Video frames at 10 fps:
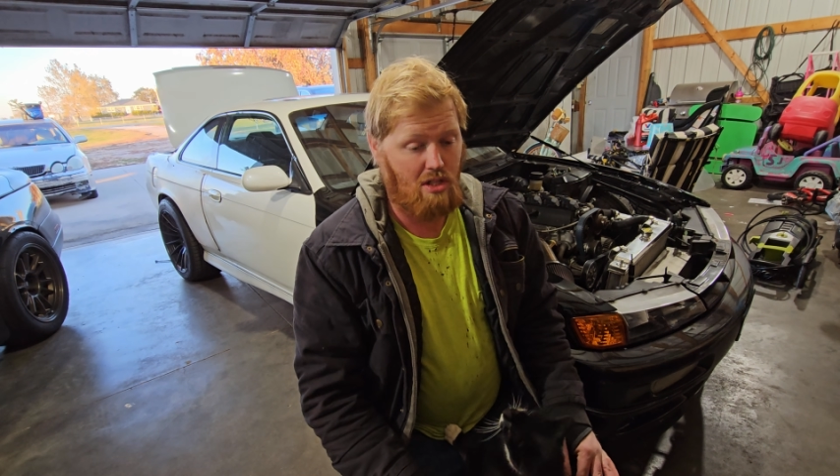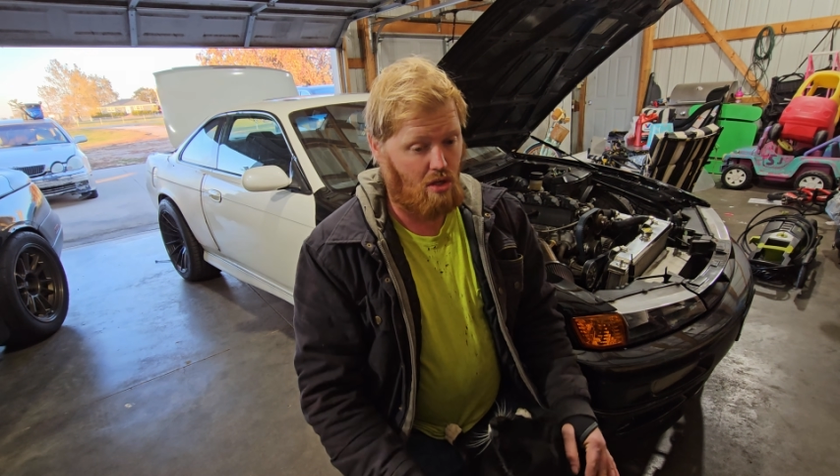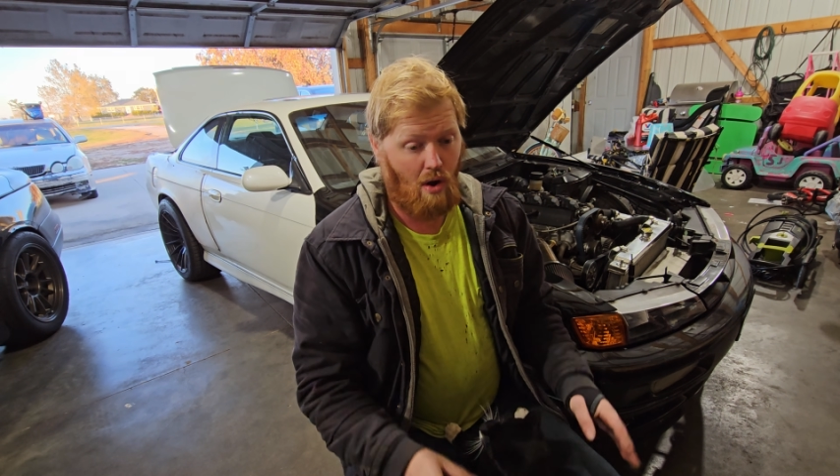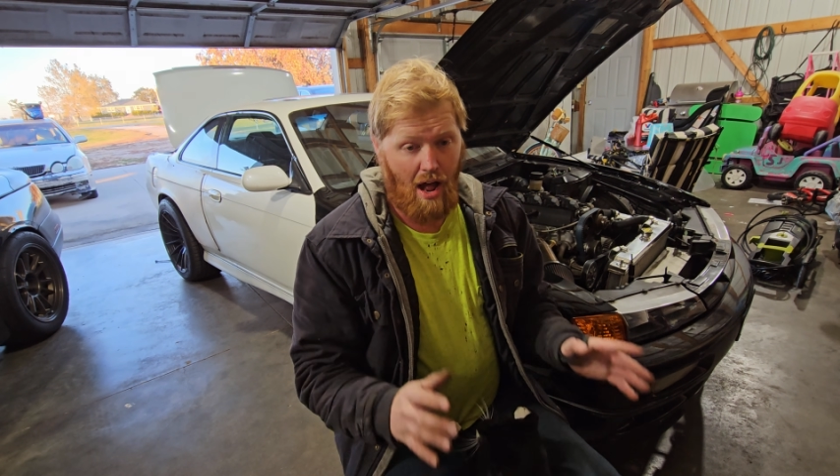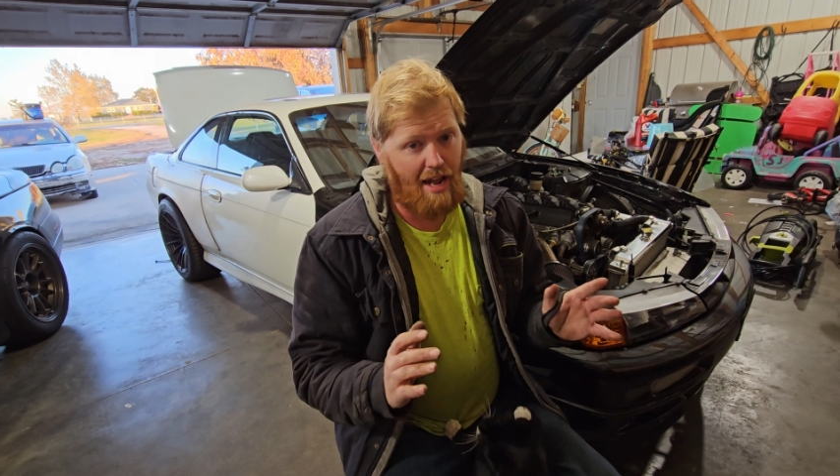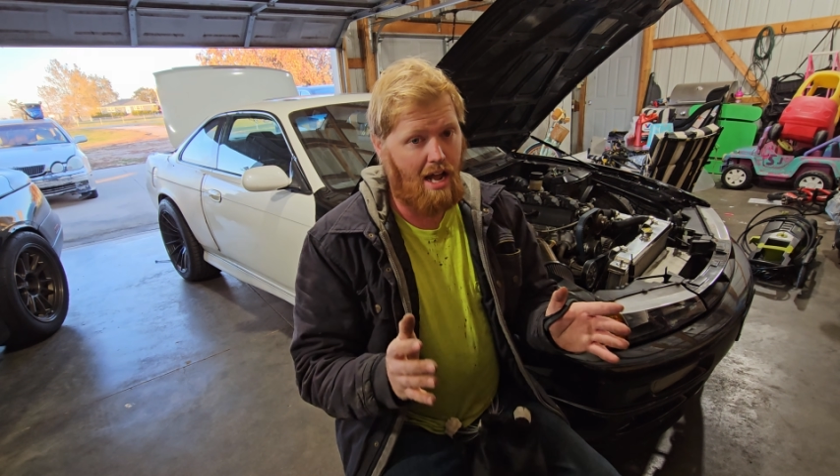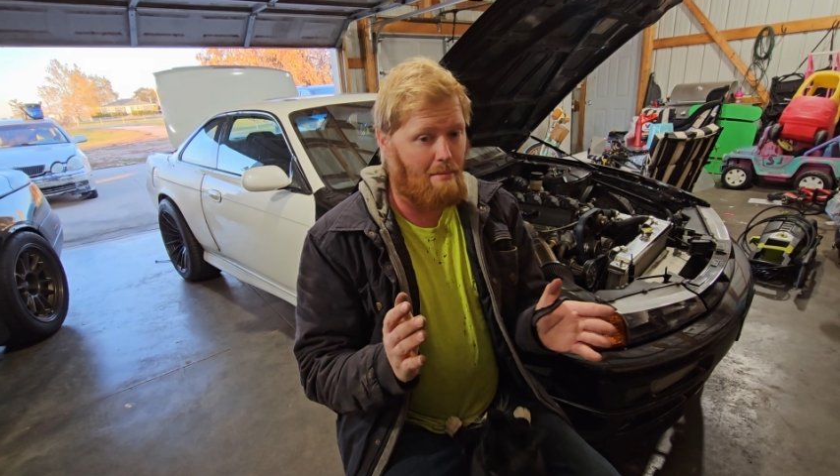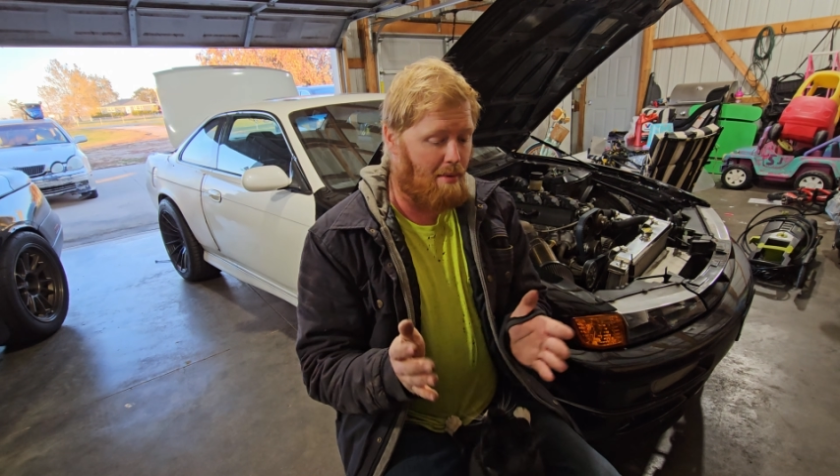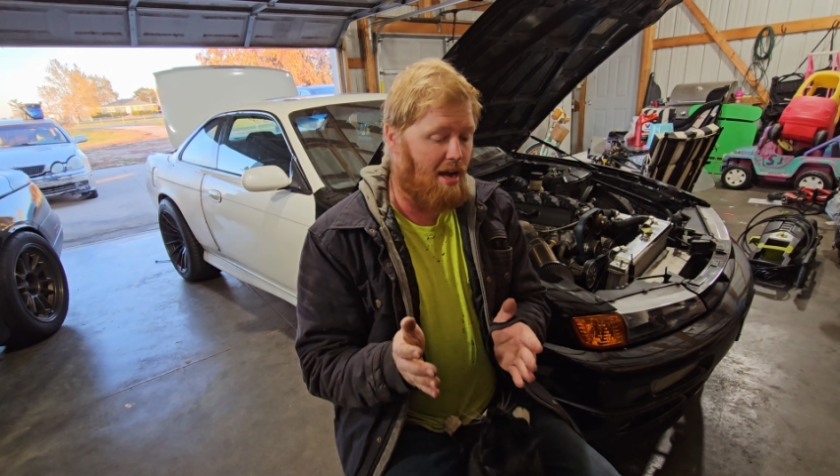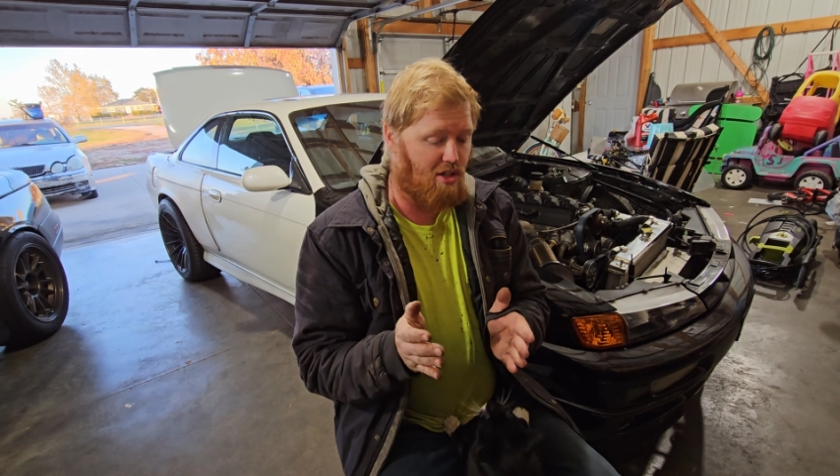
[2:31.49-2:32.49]
So I
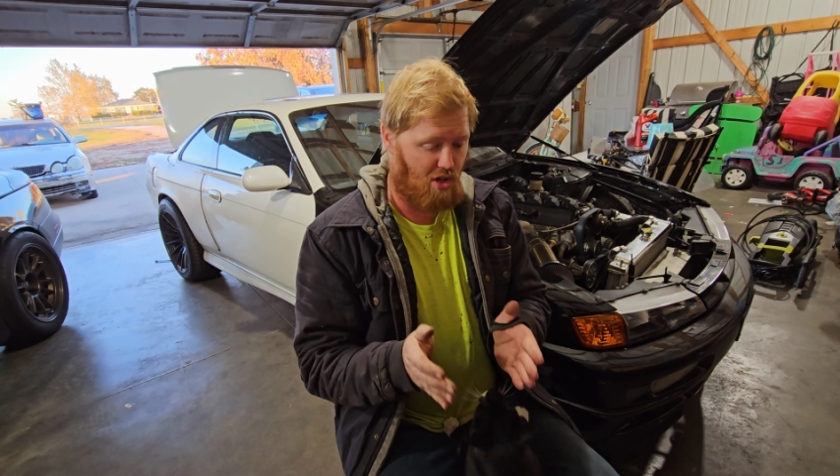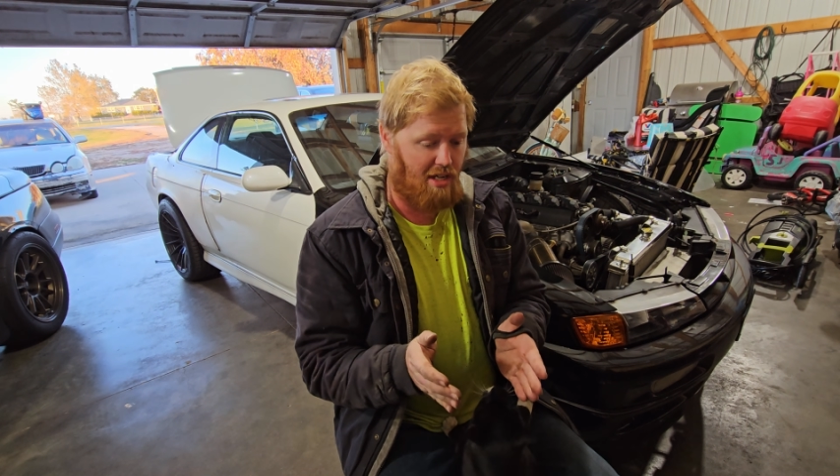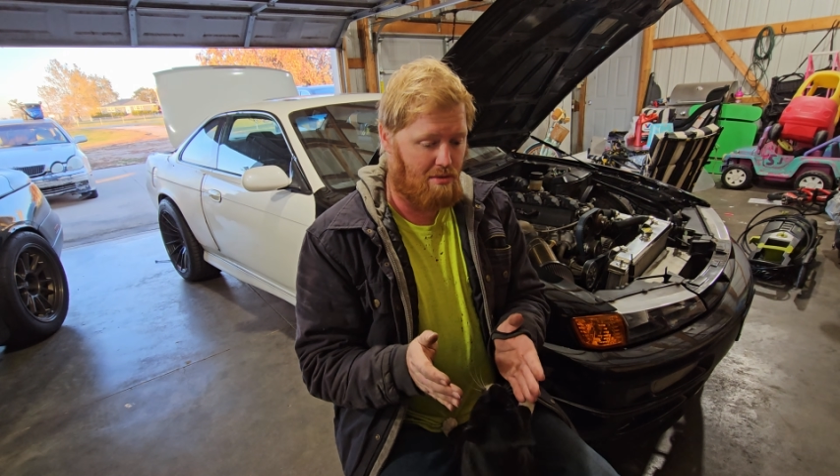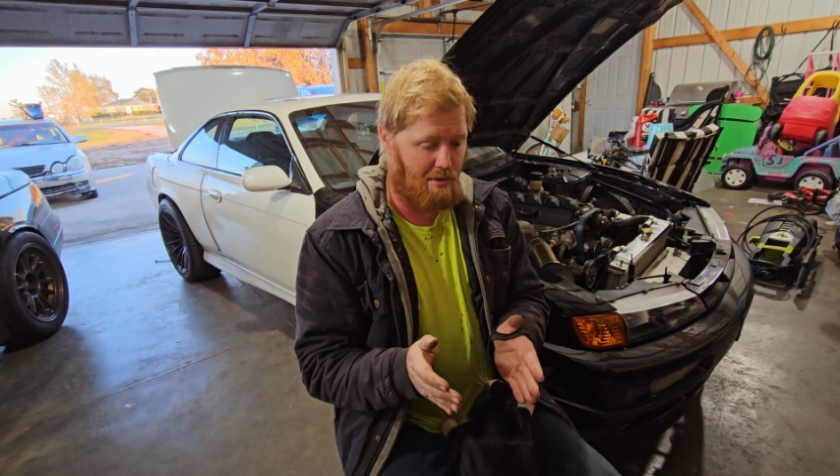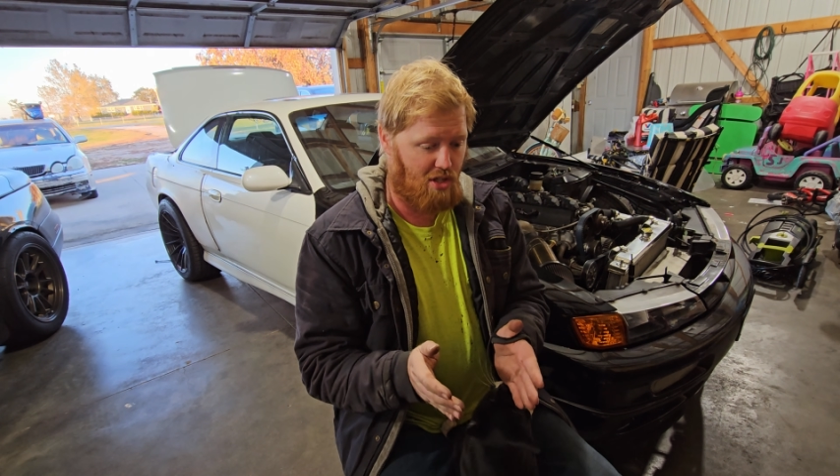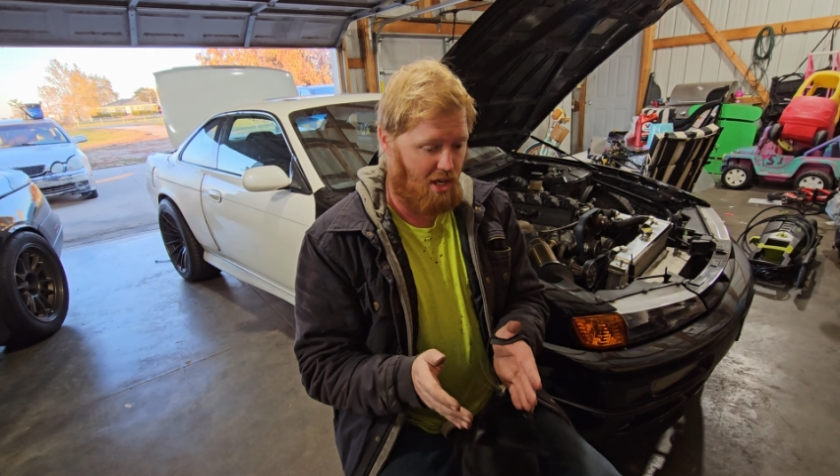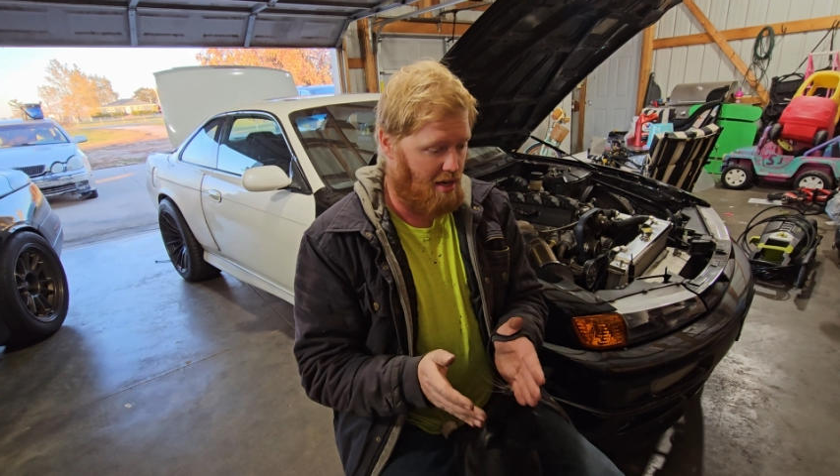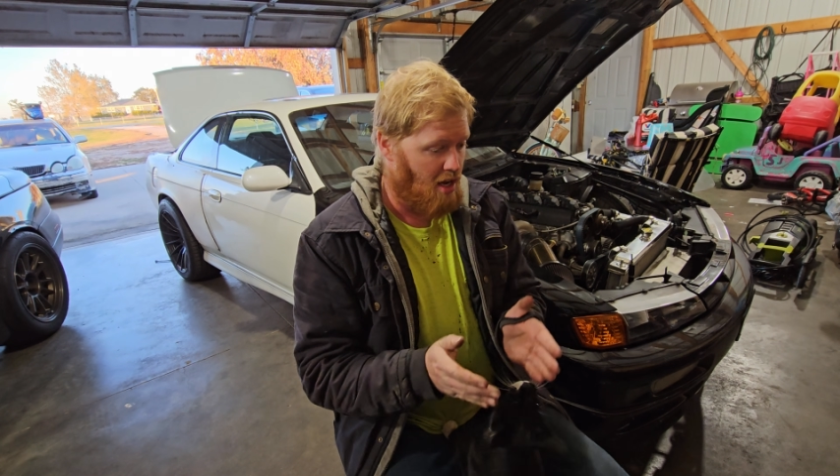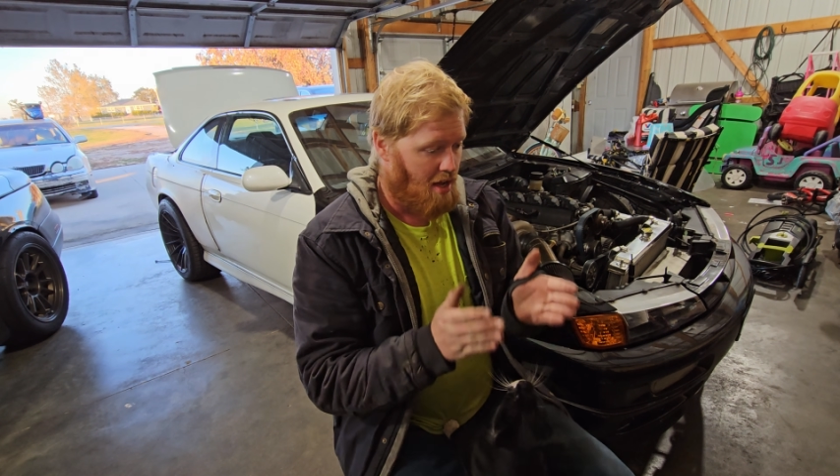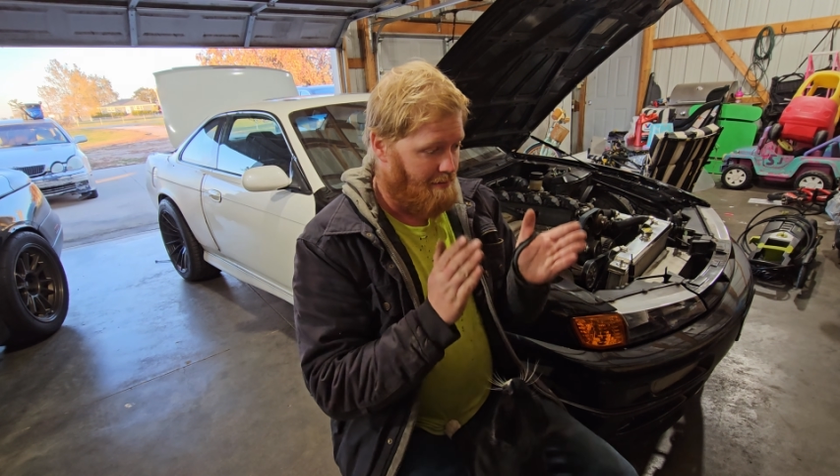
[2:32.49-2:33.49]
got my transmission